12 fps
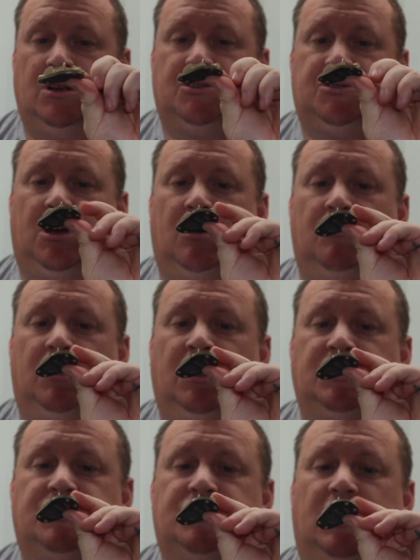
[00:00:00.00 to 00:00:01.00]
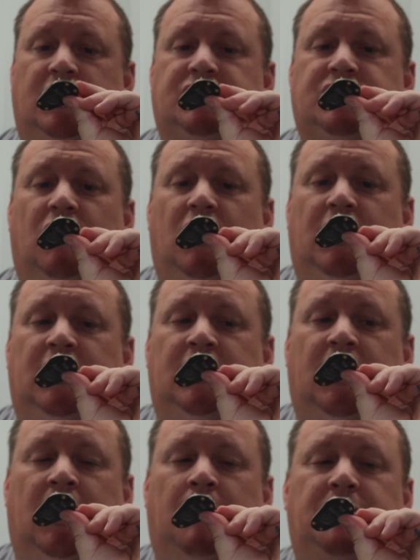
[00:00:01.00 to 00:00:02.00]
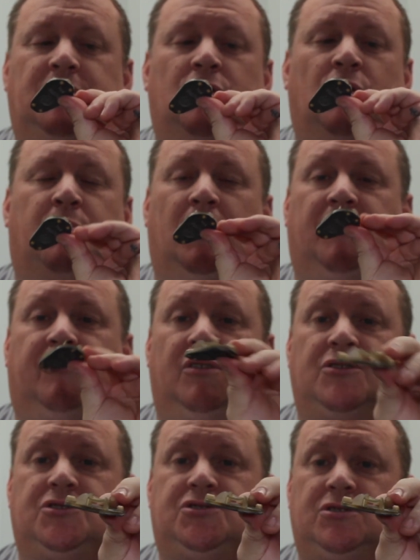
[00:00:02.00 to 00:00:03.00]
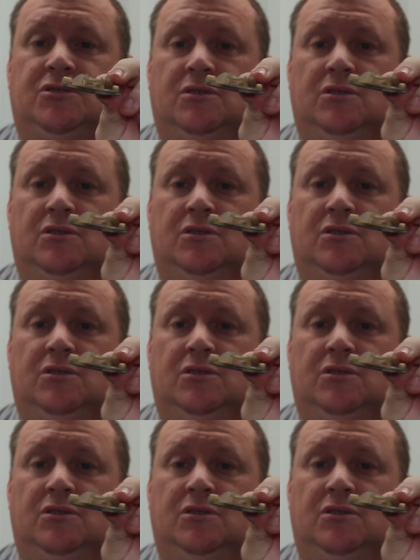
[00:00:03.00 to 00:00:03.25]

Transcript: So it's entirely up your preference